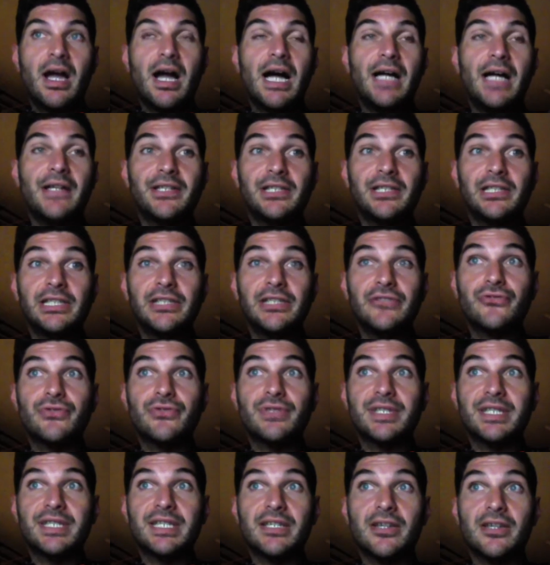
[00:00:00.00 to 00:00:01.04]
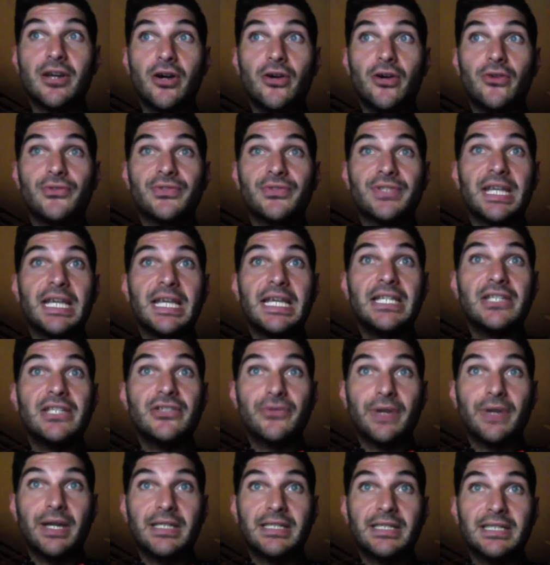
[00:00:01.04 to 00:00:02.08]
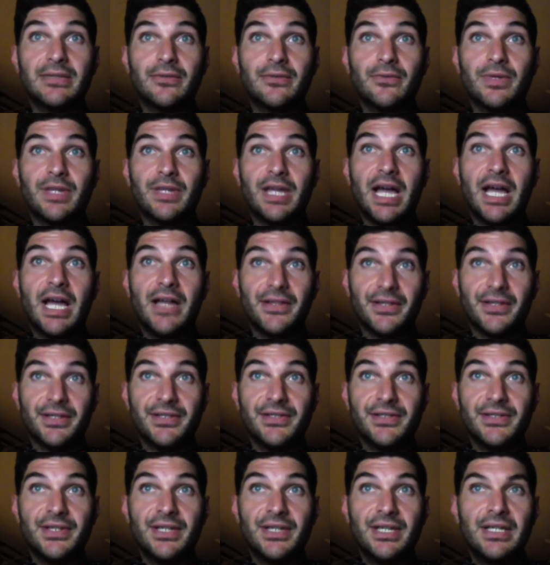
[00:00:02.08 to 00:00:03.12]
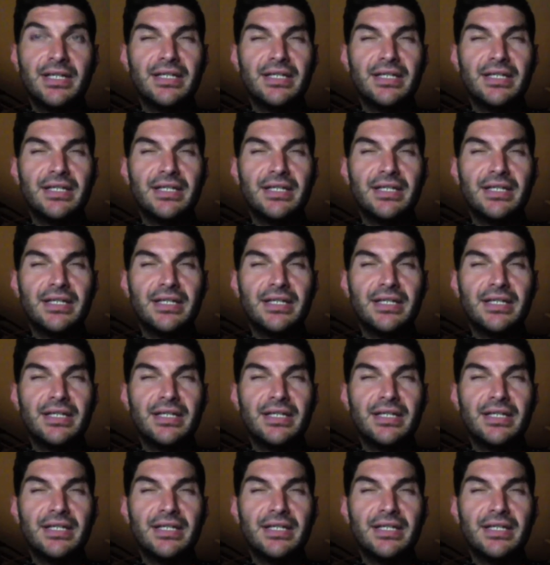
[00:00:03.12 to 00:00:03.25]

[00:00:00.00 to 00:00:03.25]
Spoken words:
Under literacy goals, interacting with others,